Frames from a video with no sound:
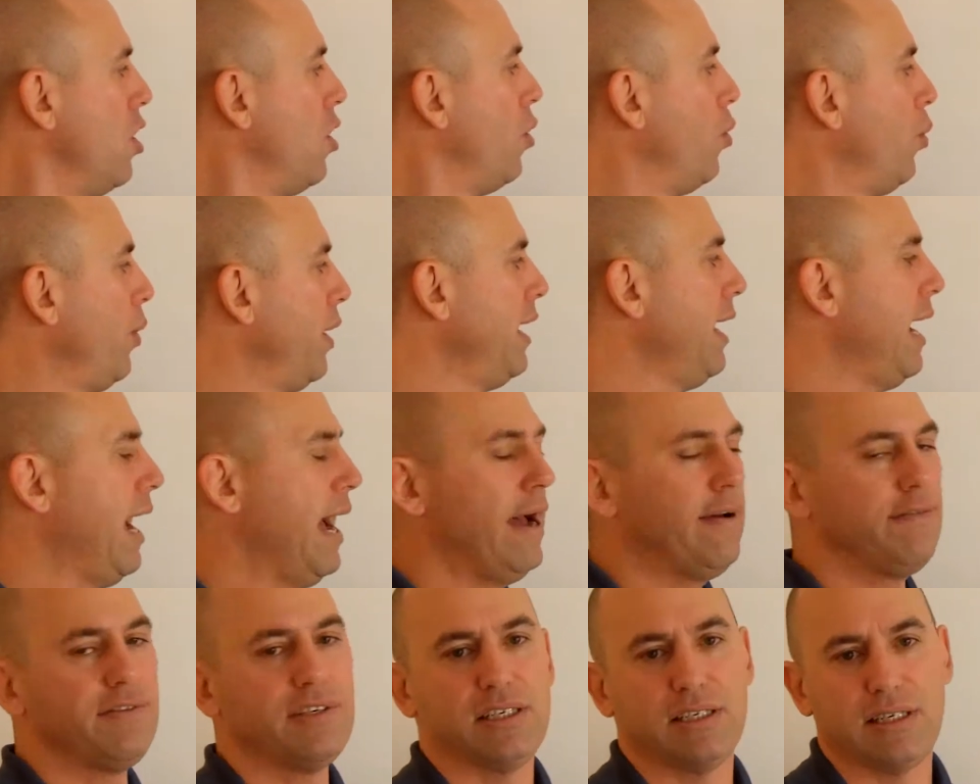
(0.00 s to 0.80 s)
We
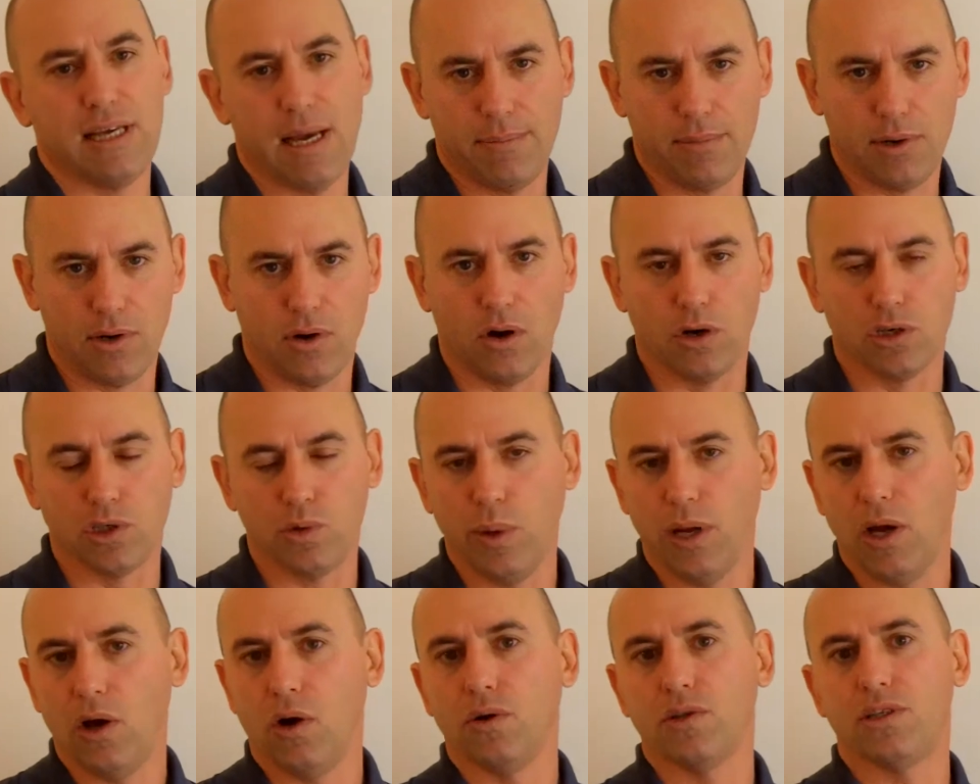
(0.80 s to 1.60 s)
have seminars.
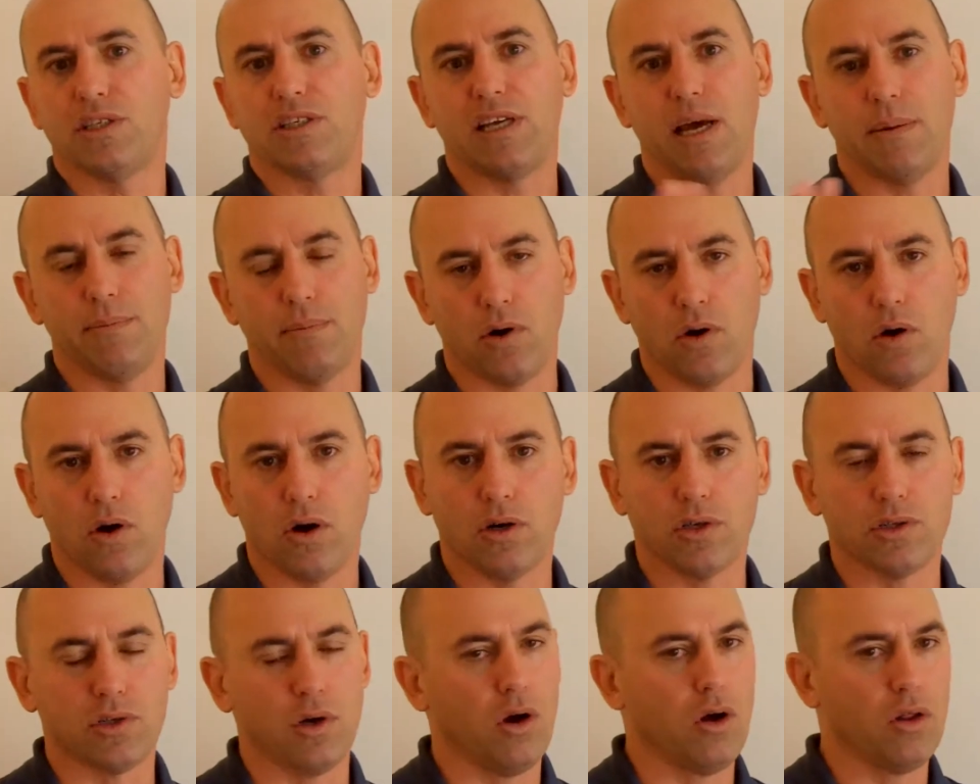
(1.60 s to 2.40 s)
We hold
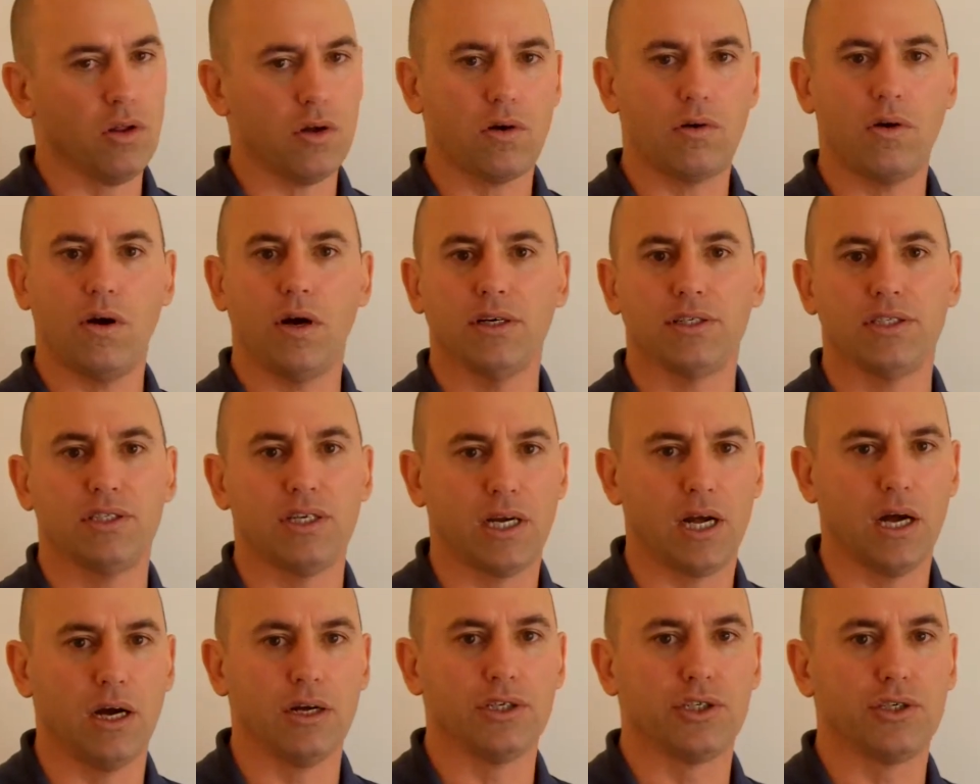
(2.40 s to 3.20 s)
seminars all across
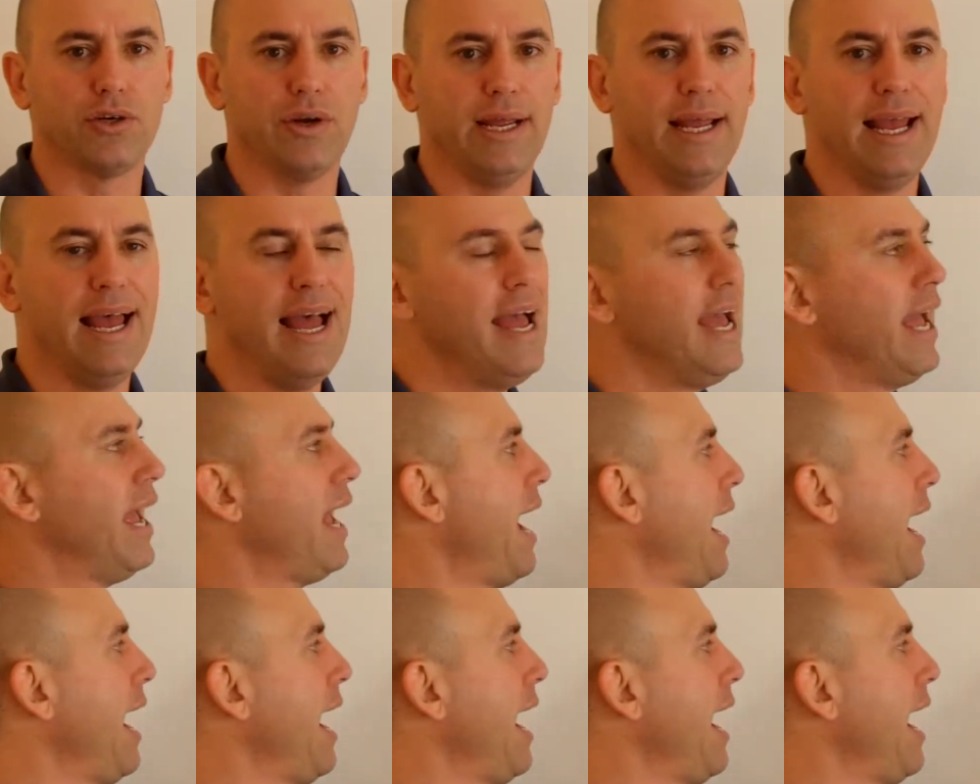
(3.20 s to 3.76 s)
the country.